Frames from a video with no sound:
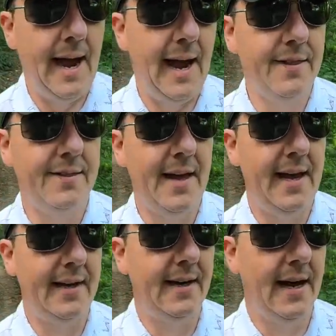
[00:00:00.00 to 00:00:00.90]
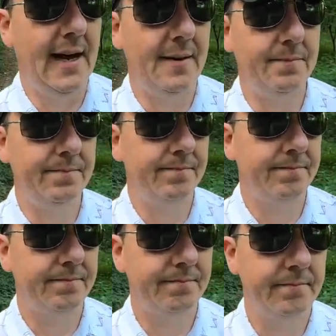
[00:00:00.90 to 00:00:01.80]
And then
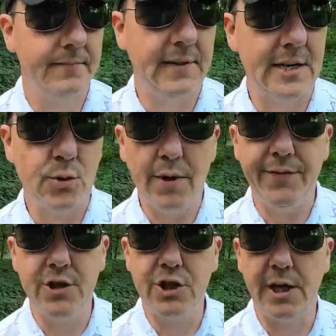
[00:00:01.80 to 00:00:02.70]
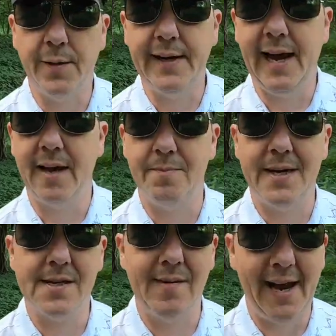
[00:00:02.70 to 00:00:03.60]
there's quite a few to show you at the end. I
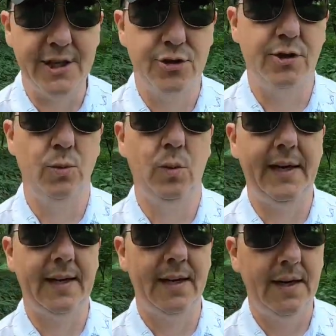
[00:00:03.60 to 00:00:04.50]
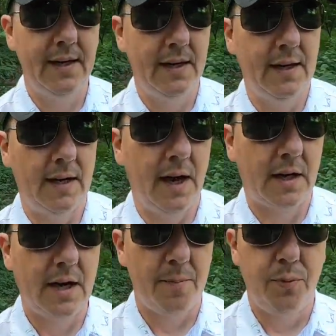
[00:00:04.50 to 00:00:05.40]
picked up eight during the week. A
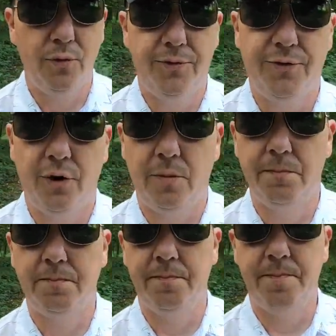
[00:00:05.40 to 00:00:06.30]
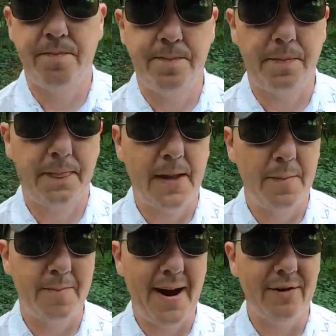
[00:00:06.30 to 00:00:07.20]
couple from
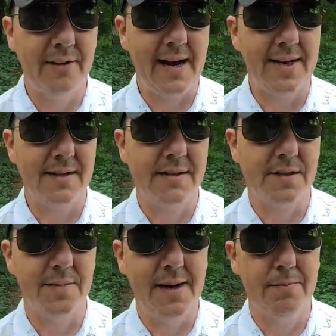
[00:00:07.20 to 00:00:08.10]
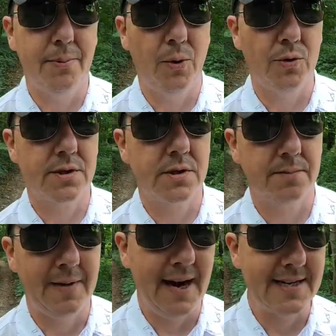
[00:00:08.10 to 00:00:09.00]
Poundland, some imports,
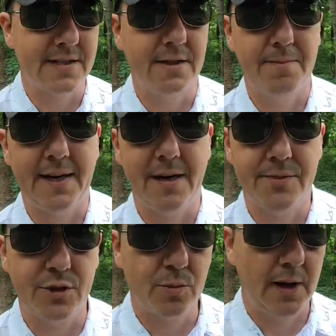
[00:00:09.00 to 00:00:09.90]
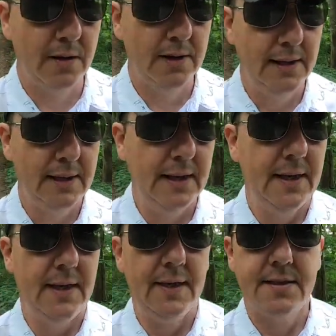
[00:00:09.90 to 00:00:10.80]
some Asda pickups as well.
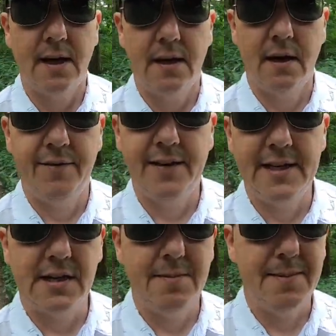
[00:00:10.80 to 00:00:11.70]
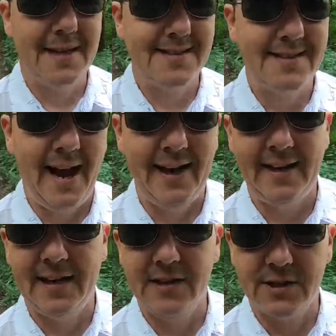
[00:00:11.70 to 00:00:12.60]
So I think there's going to be about
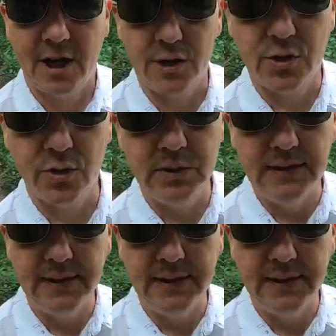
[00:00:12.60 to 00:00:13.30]
10 in total.